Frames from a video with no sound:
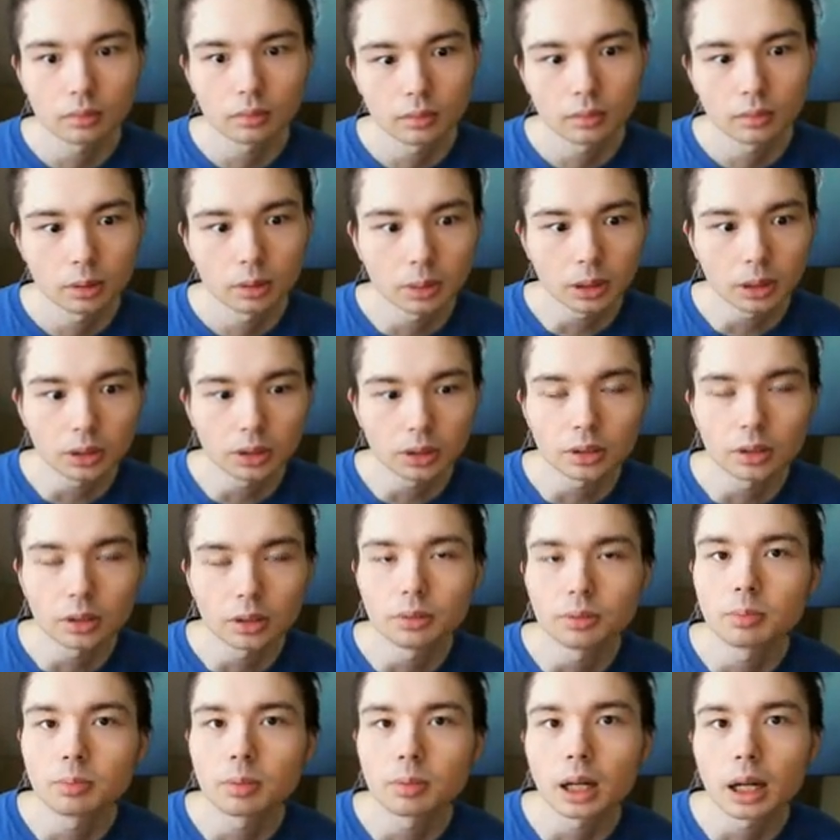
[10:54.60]
because
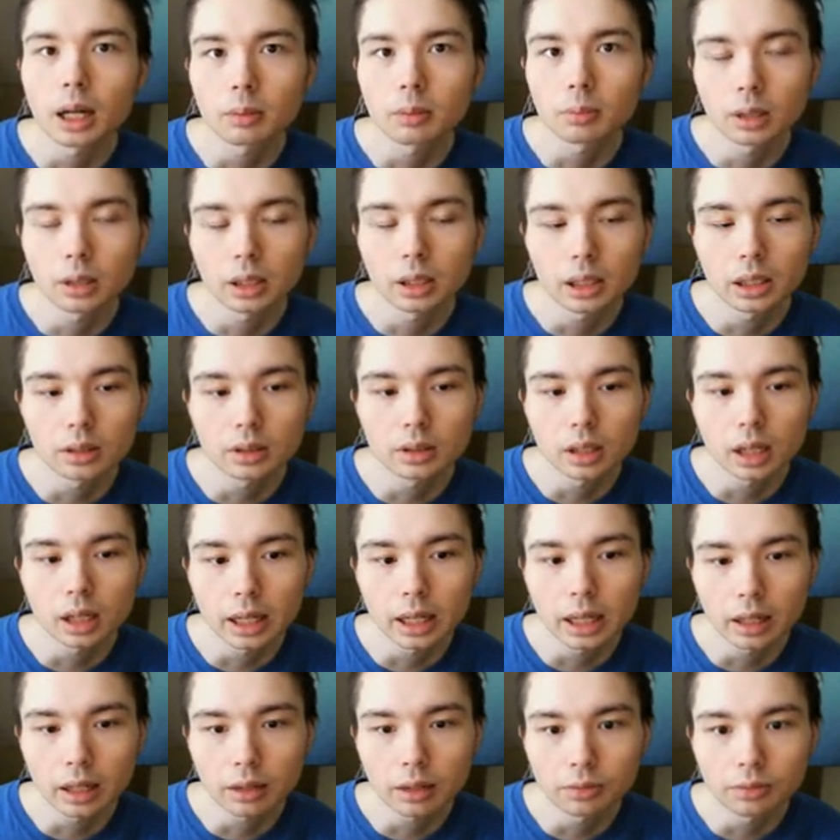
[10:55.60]
if black plays
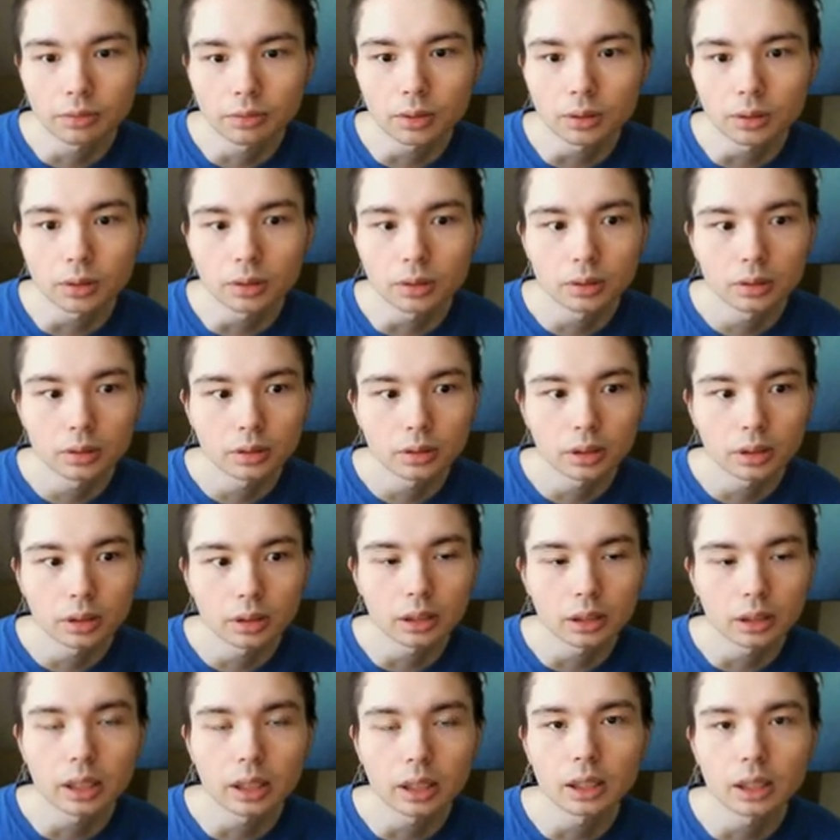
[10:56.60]
knight f4, then
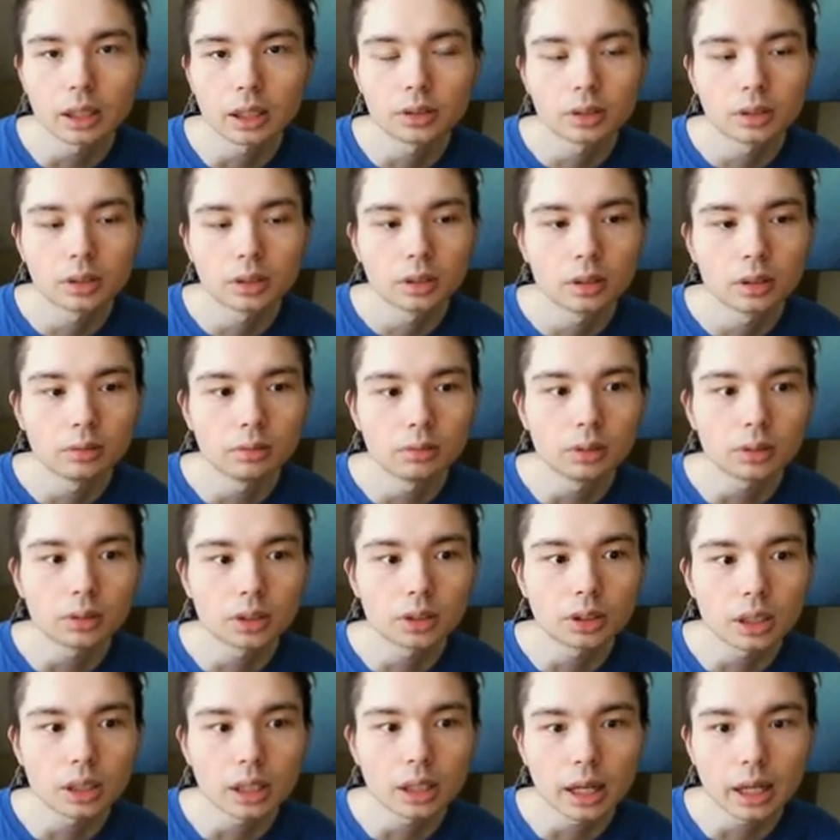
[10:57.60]
there's rook
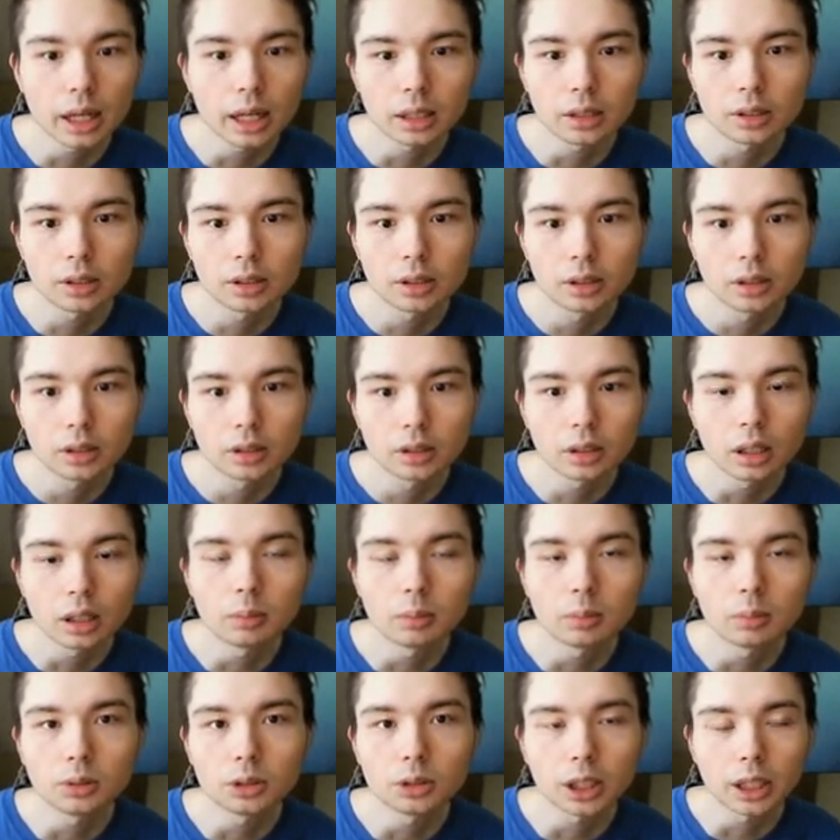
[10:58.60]
c8
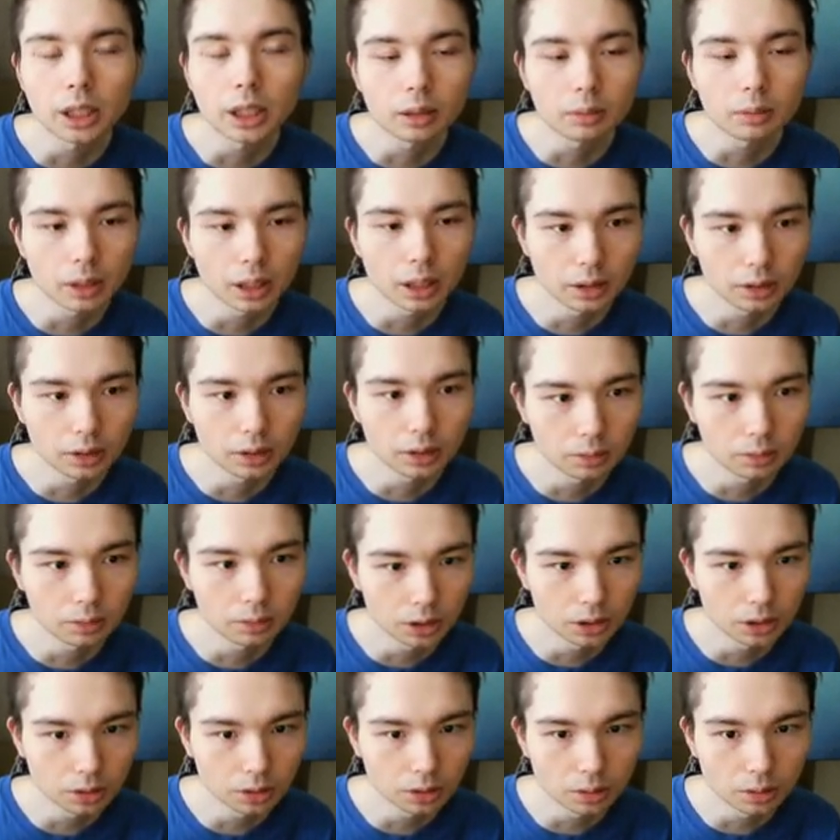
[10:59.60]
double checkmate, which
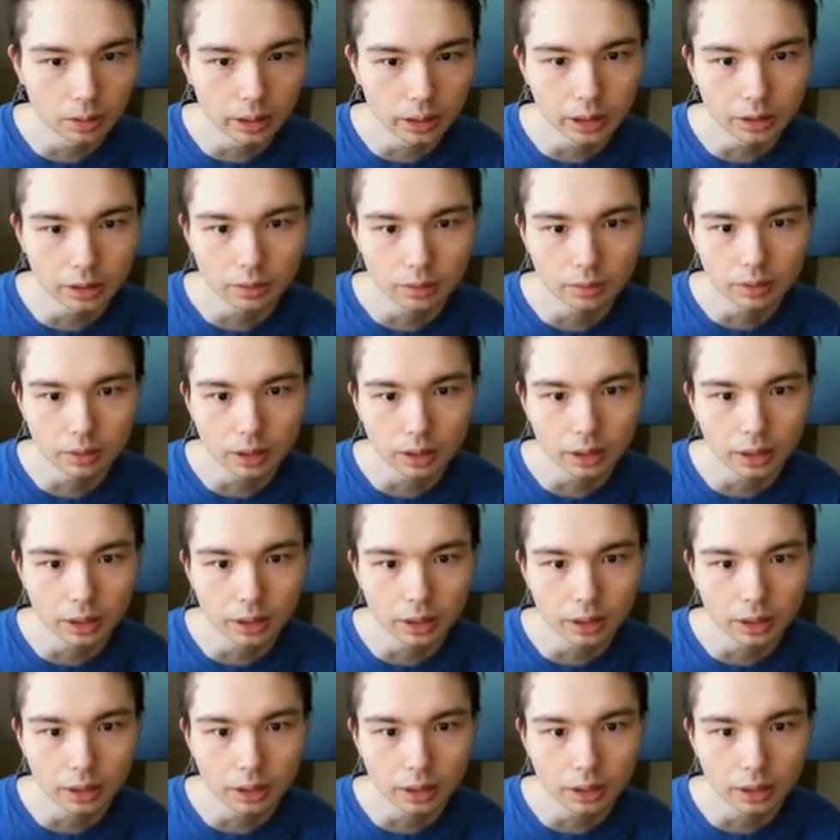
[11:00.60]
is always very